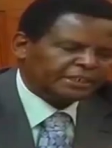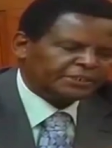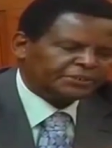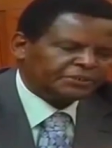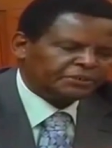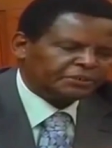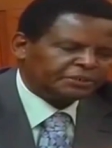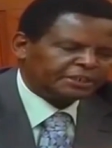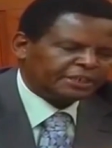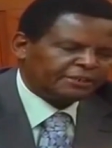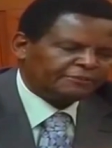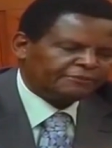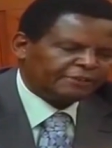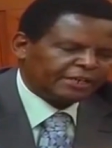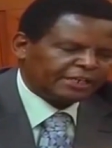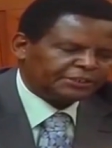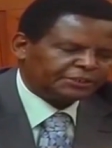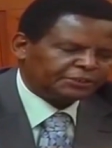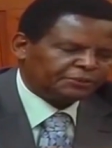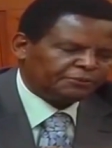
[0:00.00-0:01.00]
He's not a
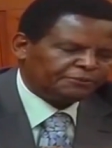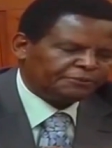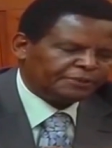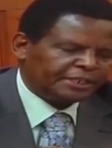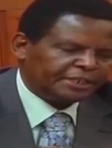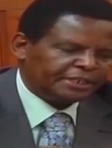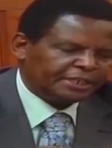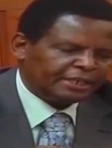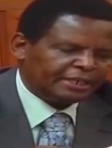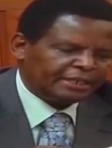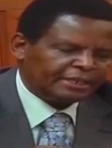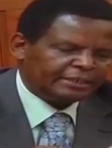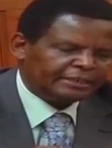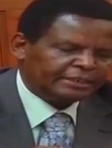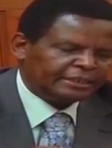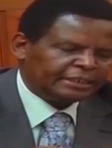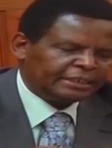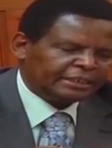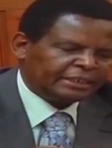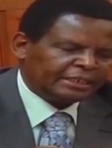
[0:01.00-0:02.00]
first offender,
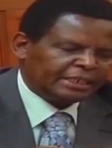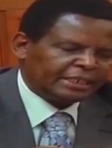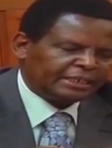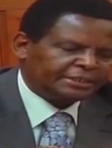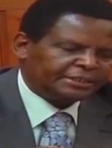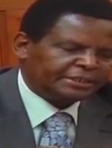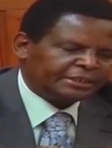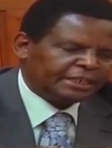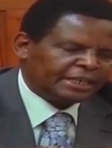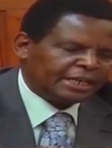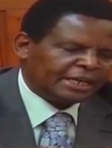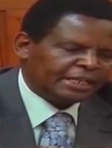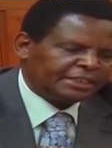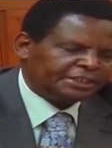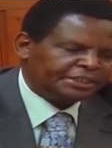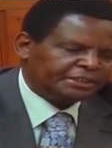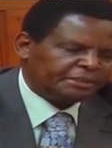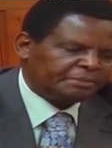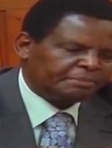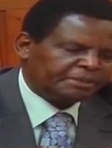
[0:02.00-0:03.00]
as he
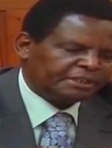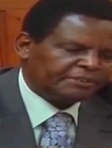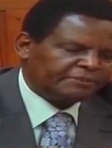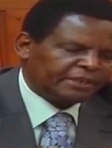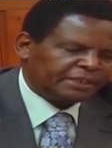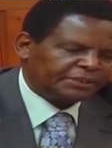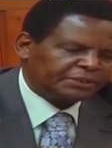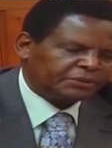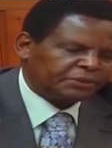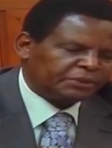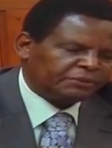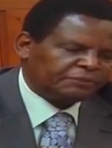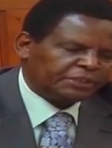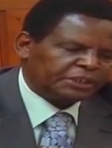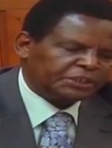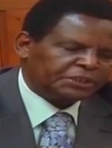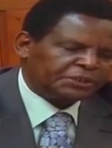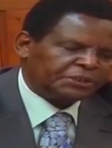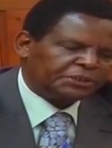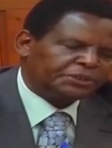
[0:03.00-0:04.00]
has previous
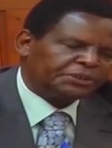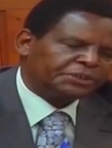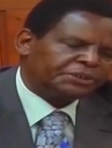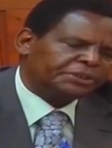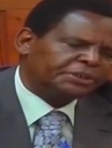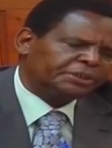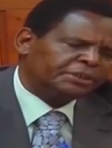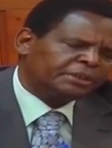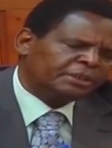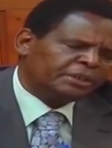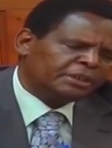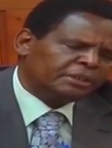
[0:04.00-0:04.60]
convictions